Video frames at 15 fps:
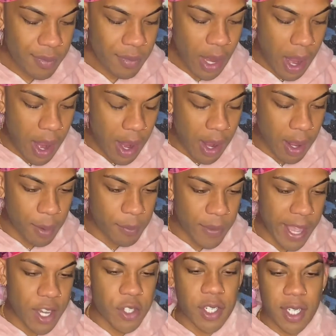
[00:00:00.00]

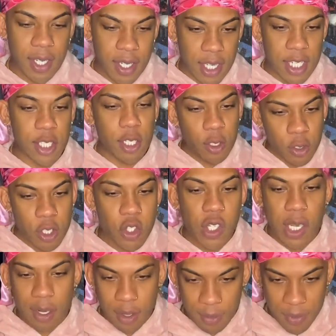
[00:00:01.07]
Ashley continued to
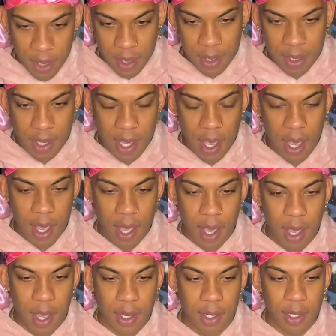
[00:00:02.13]
cheat on me,
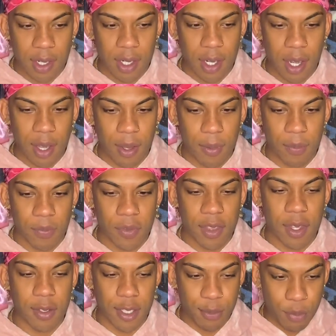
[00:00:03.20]
and
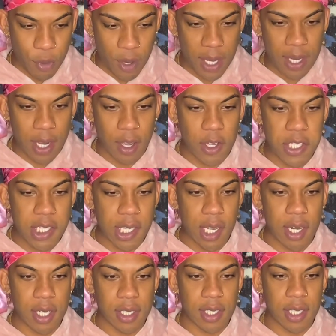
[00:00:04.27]
this boy now
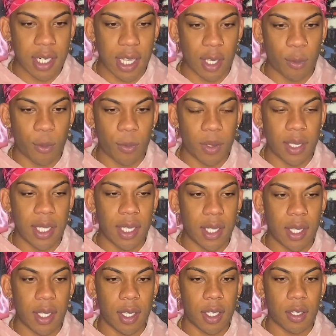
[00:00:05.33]
starting to, like,
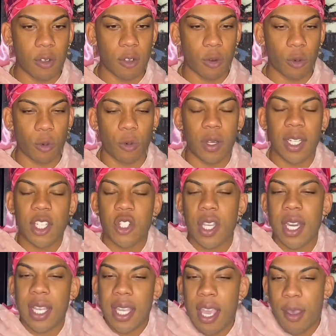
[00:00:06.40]
really trying
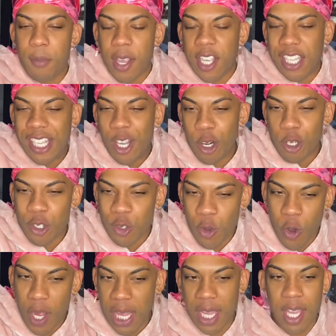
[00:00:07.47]
to get my gears
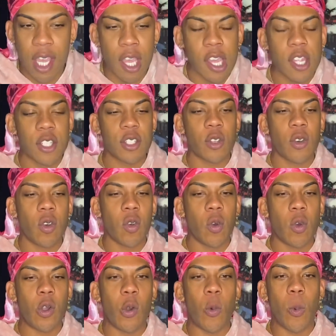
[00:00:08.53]
going.
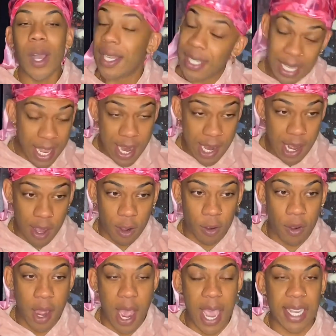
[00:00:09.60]
So one day
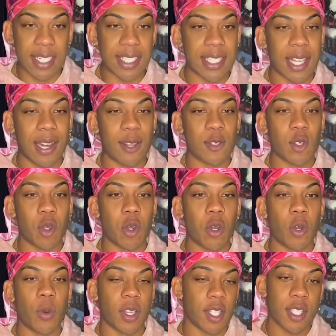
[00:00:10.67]
now, I decided to go
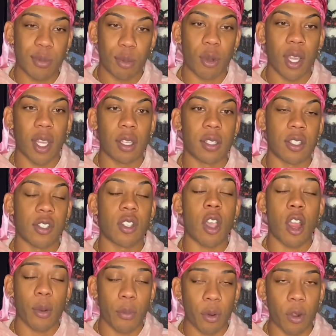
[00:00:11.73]
with this boy to
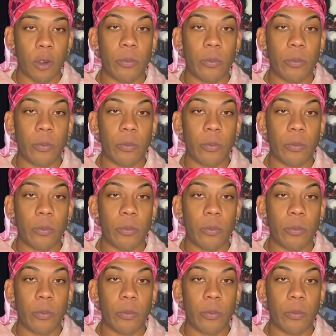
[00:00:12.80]
Scarborough.